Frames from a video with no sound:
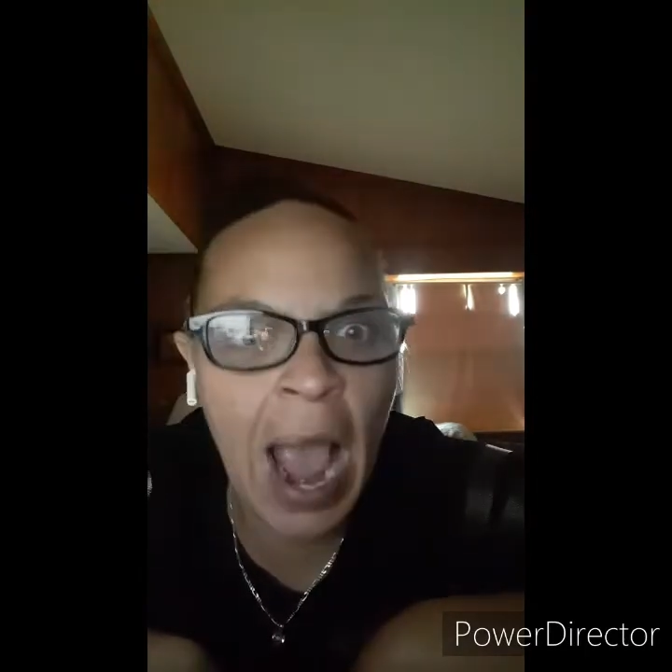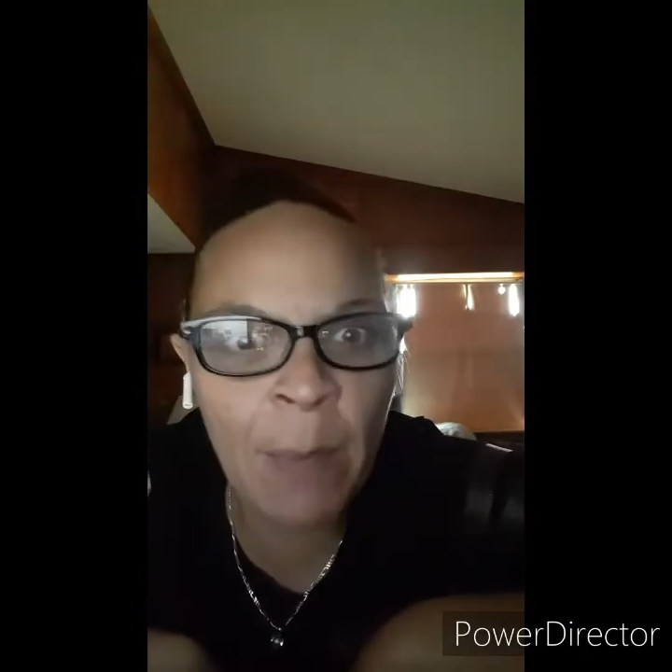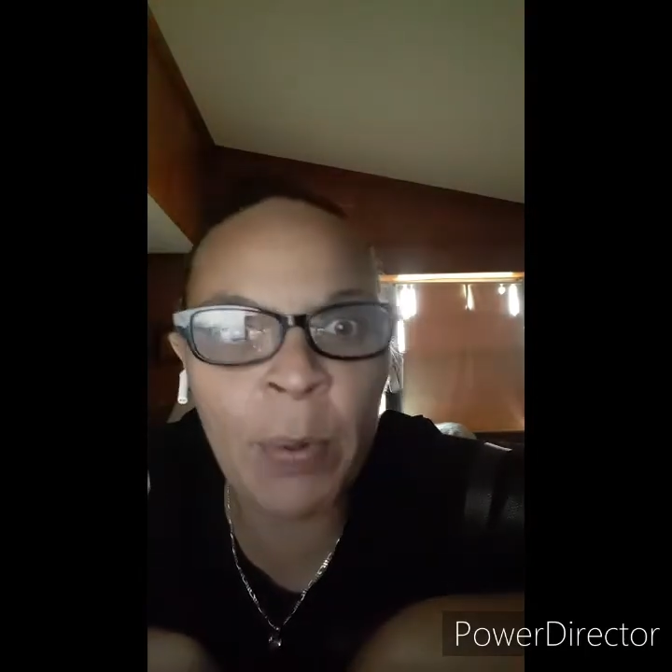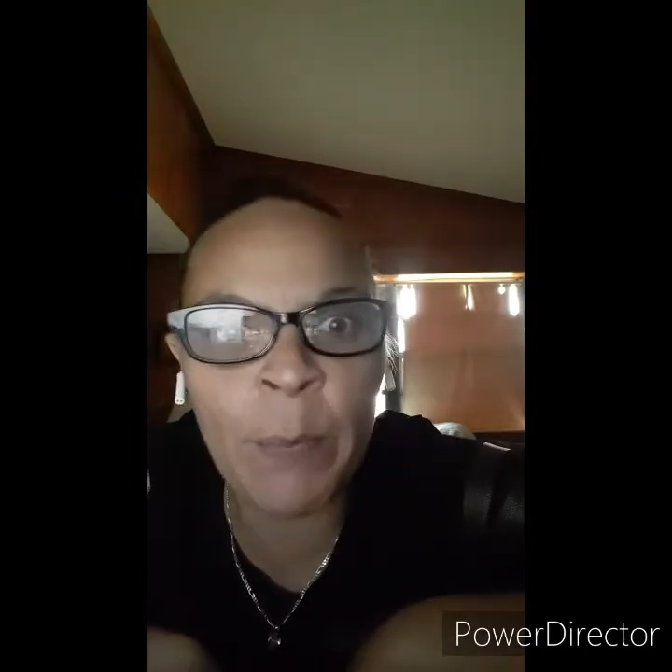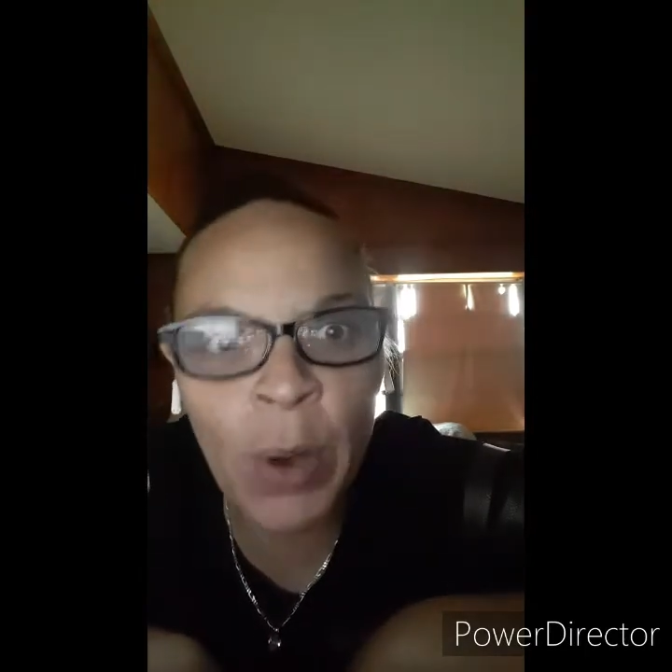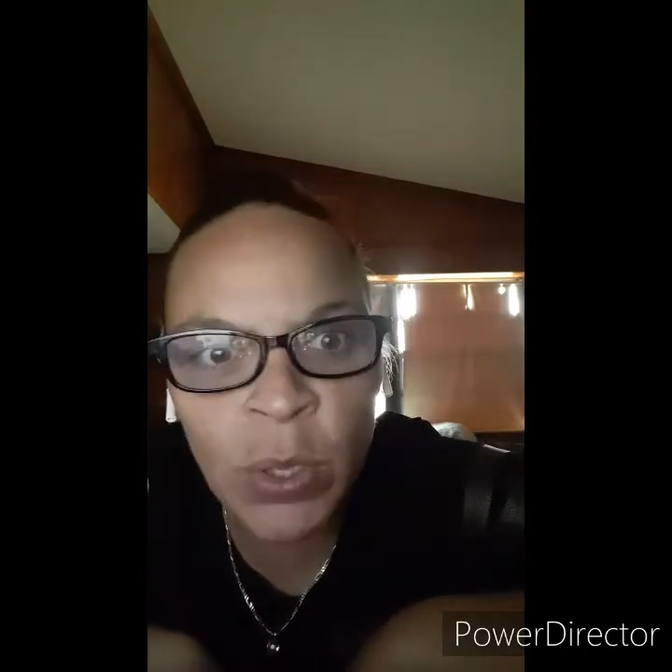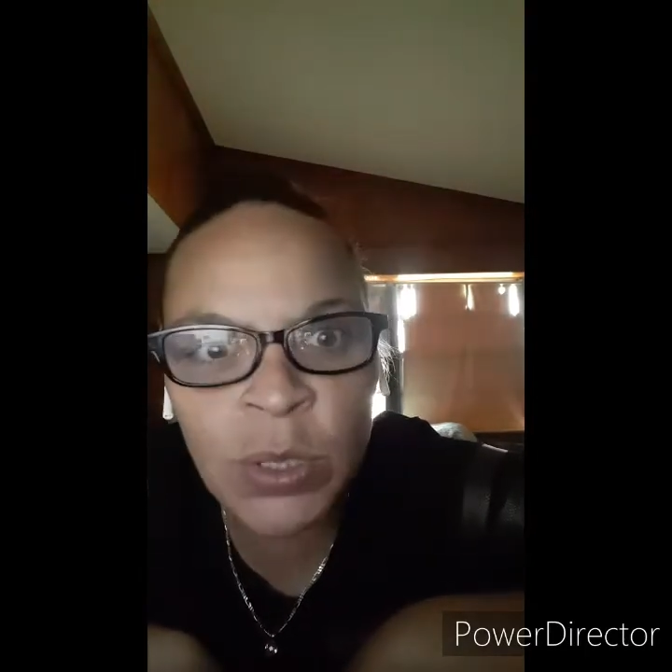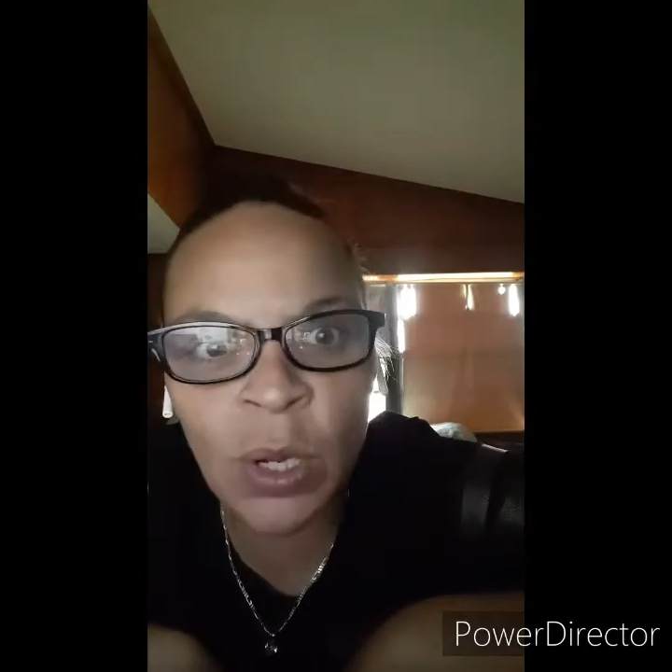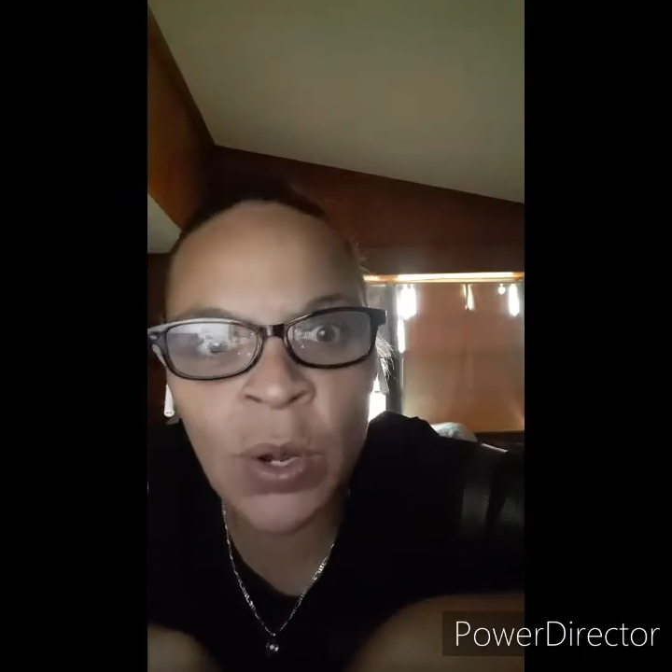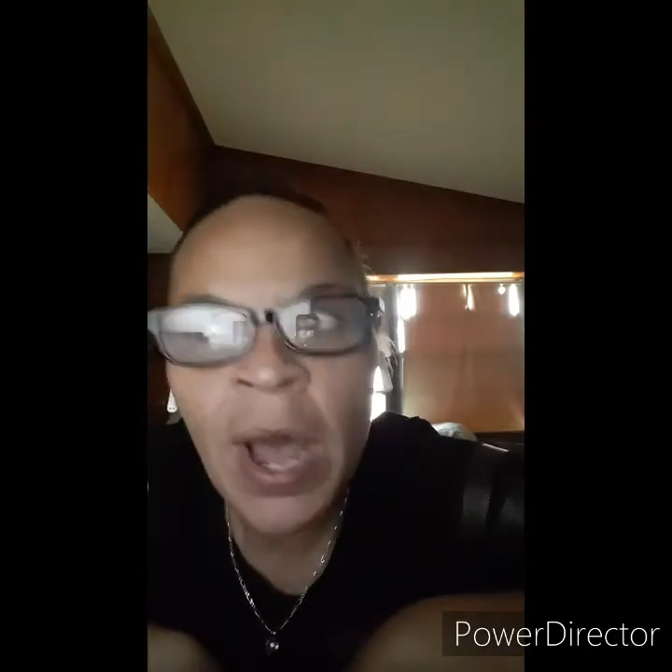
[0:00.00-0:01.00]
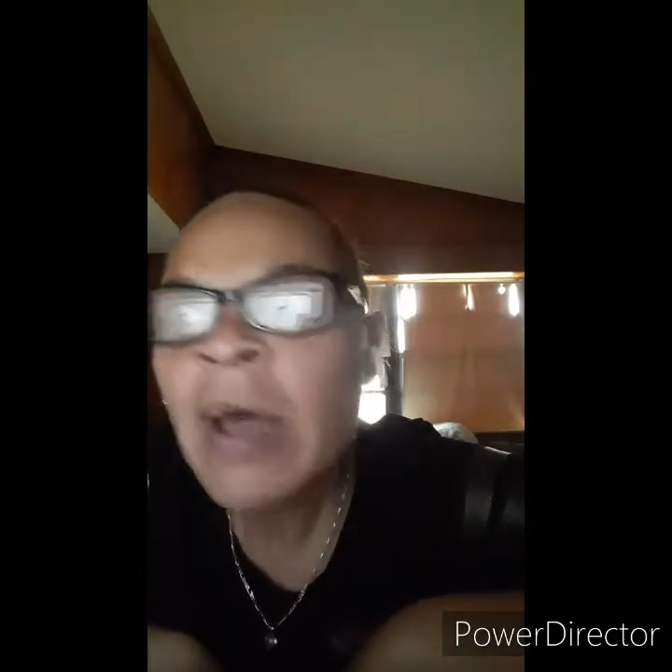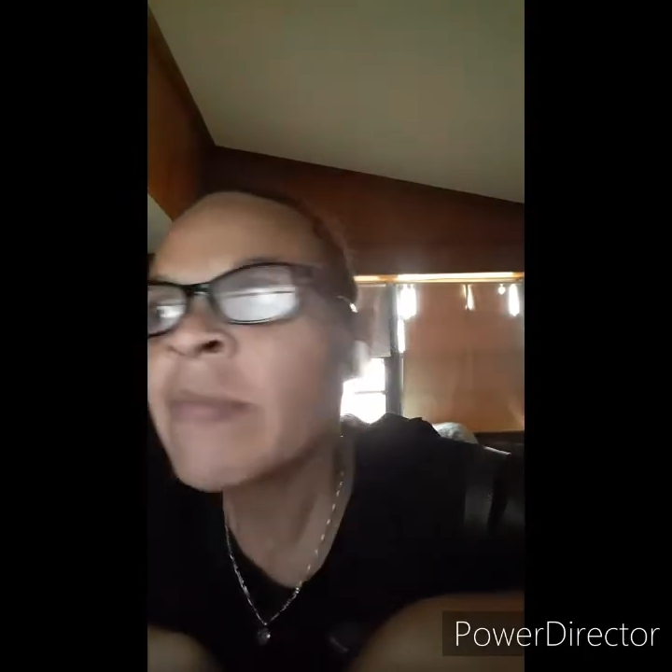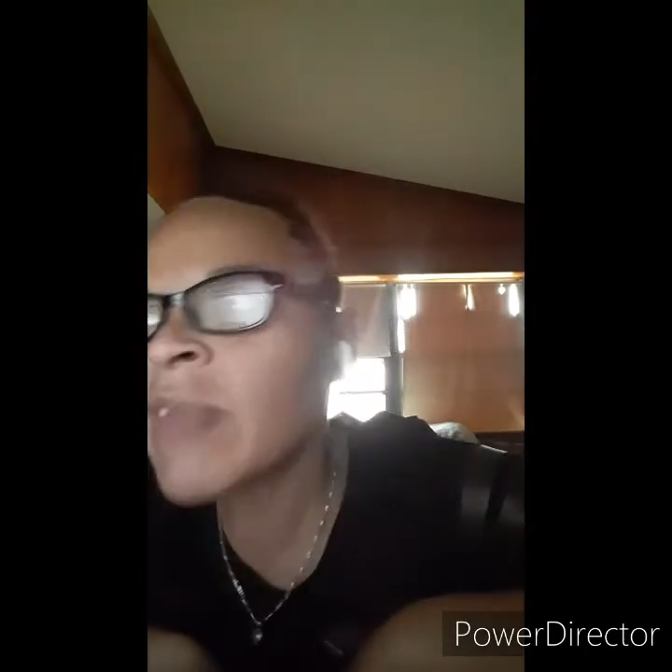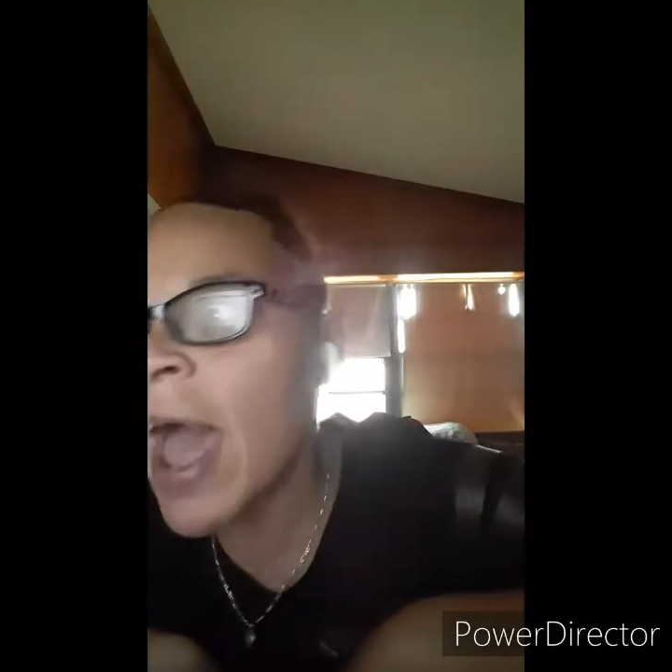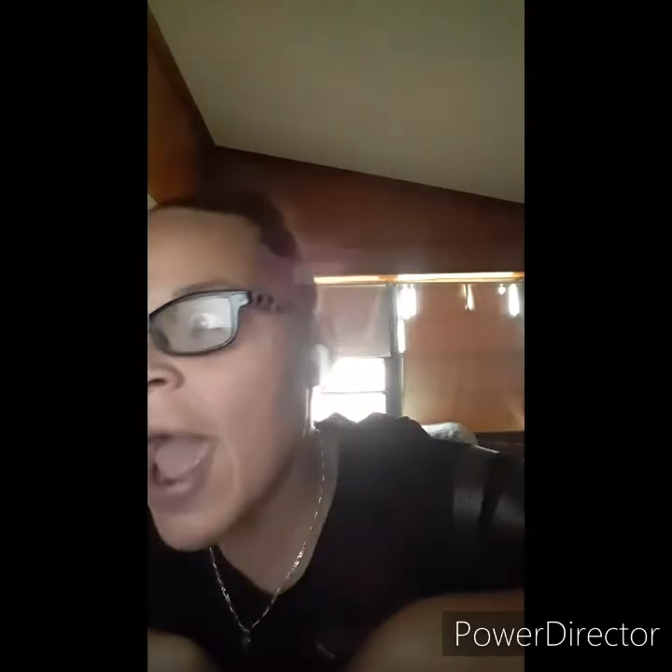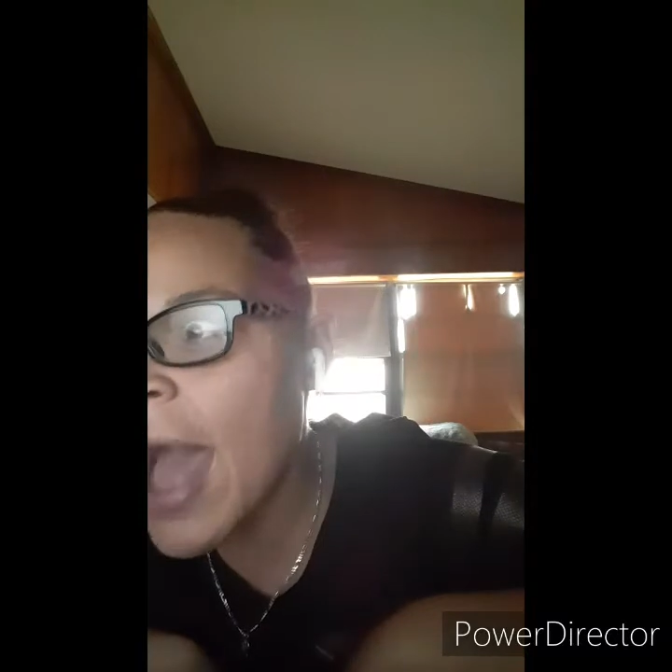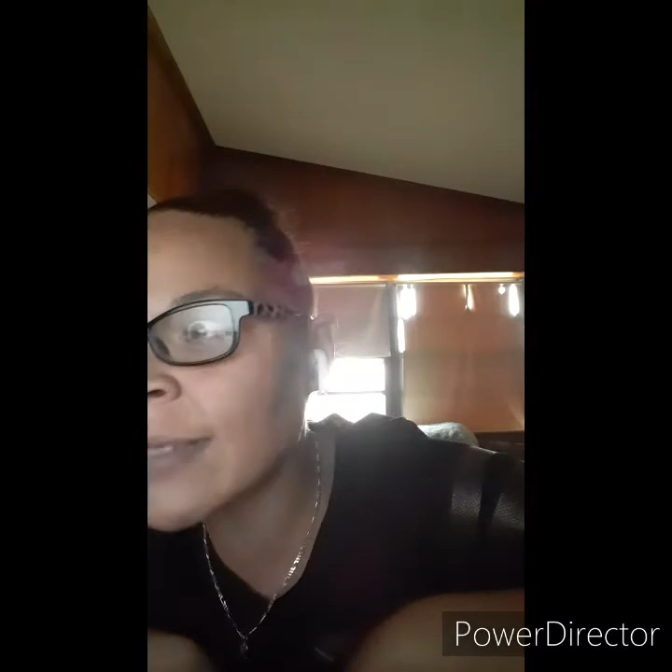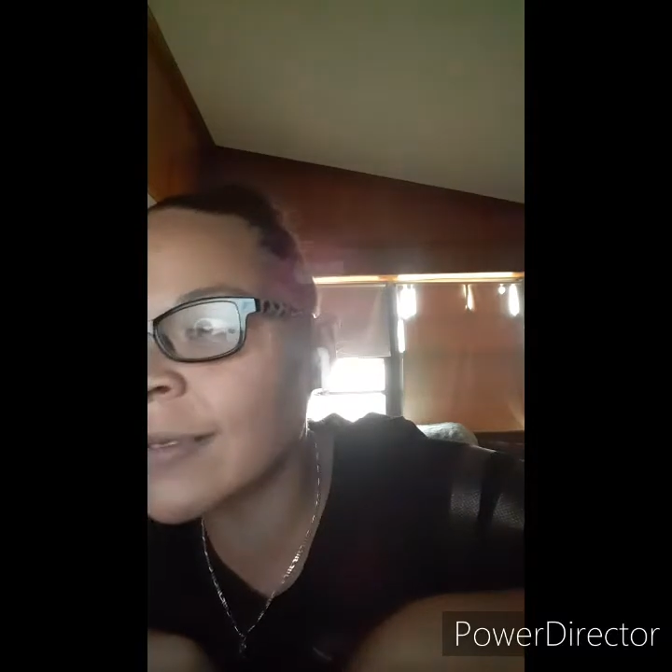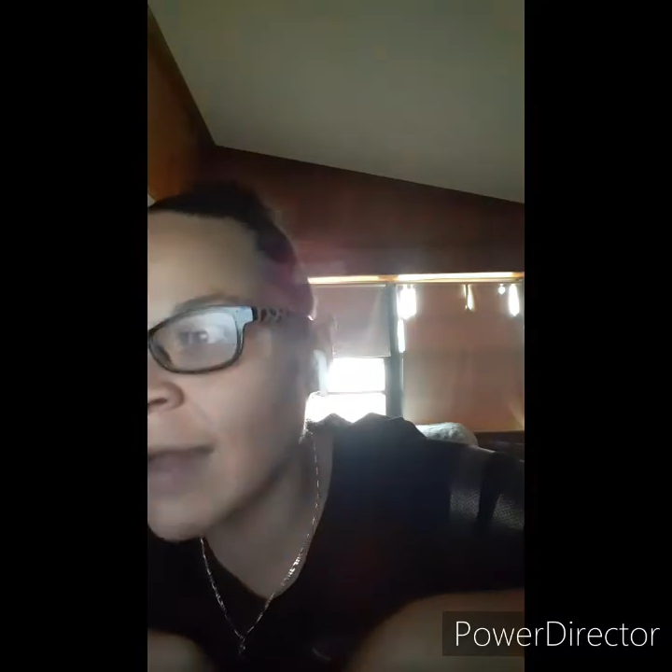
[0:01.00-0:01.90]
a proposal that has